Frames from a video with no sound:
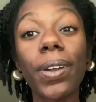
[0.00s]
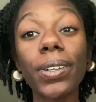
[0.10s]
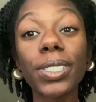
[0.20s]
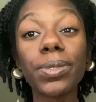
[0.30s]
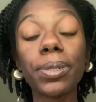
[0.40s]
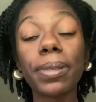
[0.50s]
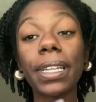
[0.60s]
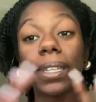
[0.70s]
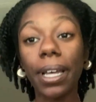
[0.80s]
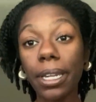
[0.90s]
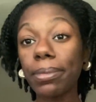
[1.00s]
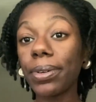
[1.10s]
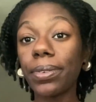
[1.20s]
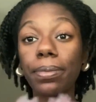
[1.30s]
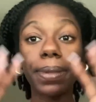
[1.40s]
Also, we were planning the
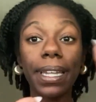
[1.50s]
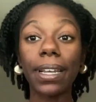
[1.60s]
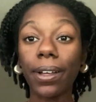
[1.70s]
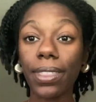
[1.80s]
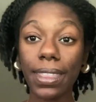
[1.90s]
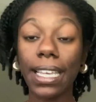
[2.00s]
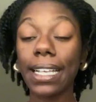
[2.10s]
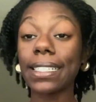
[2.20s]
honeymoon, planning all the things.